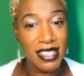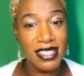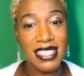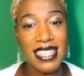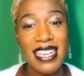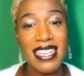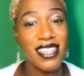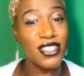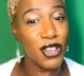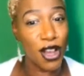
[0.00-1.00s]
She is a
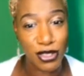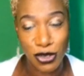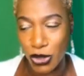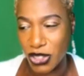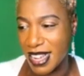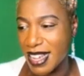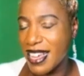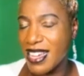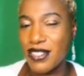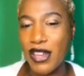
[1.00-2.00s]
dance chick.
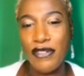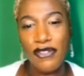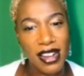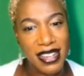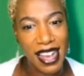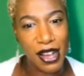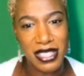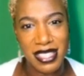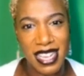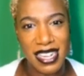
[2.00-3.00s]
It's so funny how
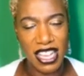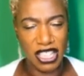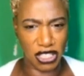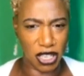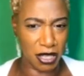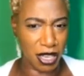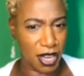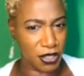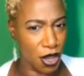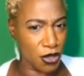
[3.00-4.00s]
she said she doesn't
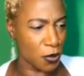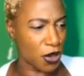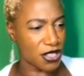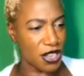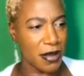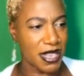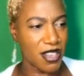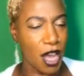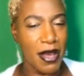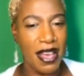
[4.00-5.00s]
like dancing because of the mix
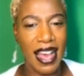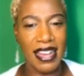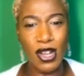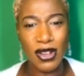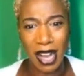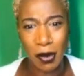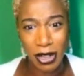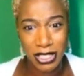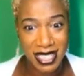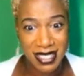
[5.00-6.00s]
up. And look at
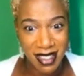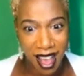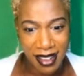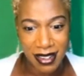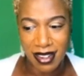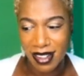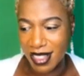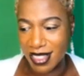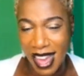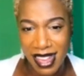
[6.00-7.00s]
what she's done.
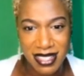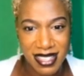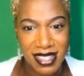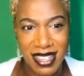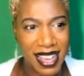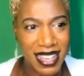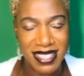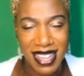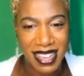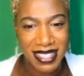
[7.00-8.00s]
That is the that is
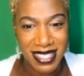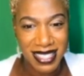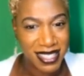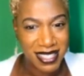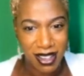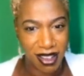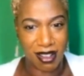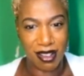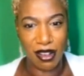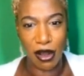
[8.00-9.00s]
like center
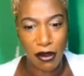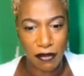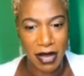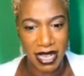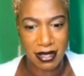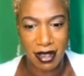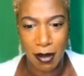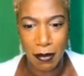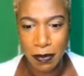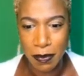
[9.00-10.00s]
of mix up.